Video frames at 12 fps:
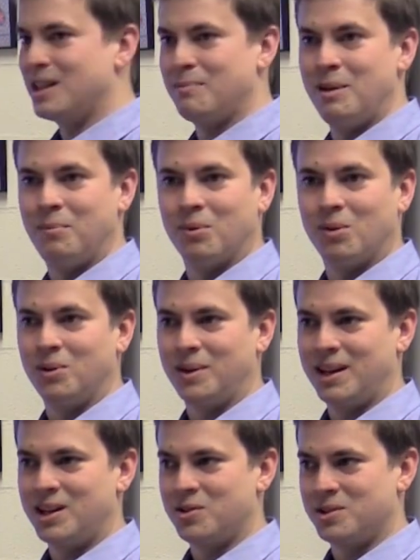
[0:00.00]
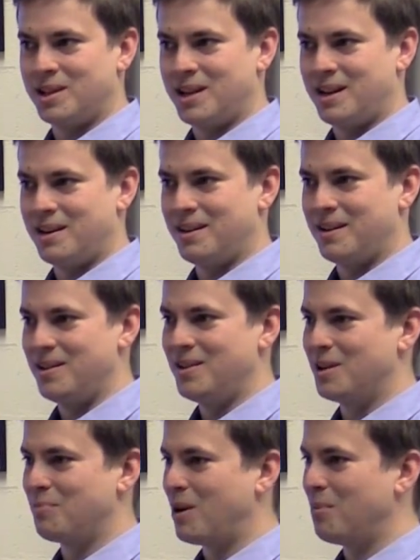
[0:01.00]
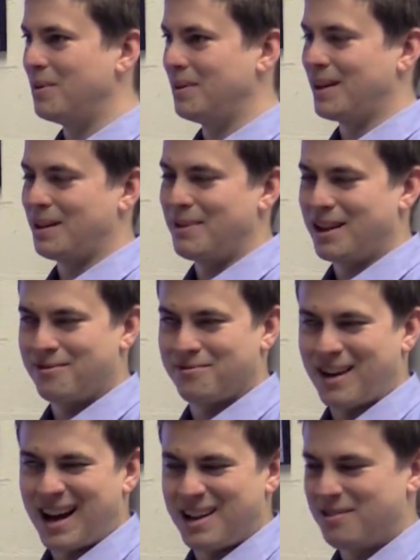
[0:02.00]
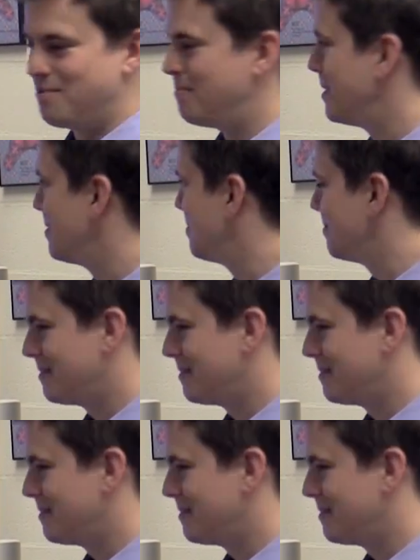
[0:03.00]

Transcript: that people are really interested in. And you could probably like make 5, but